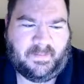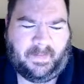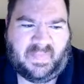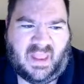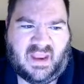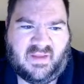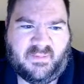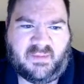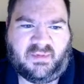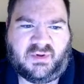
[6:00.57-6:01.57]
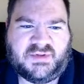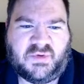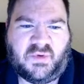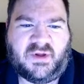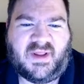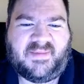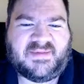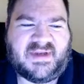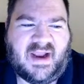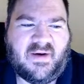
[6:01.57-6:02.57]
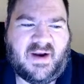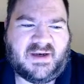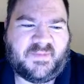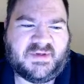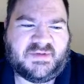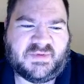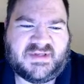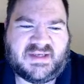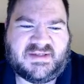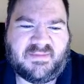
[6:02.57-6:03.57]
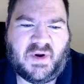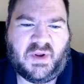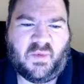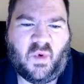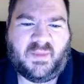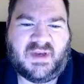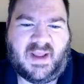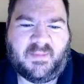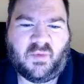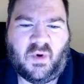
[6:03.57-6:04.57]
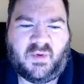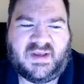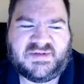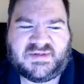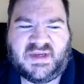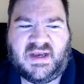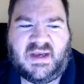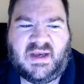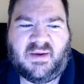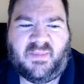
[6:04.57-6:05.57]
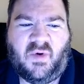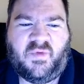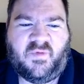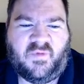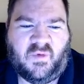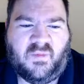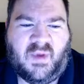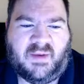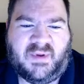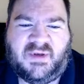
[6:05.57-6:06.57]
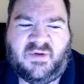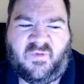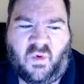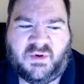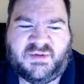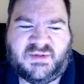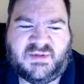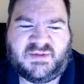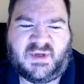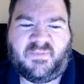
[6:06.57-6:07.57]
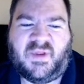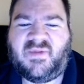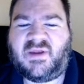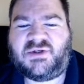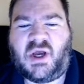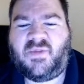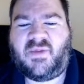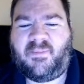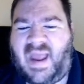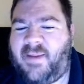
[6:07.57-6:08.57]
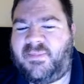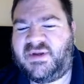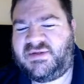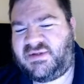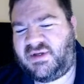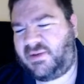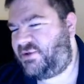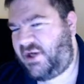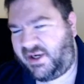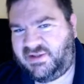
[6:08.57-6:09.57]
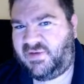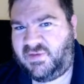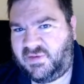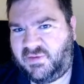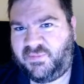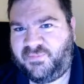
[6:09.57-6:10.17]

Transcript: The biblical story claims that Herod Antipas was set to marry a woman named Herodias, both of whom had been divorced, something that John the Baptist objected to.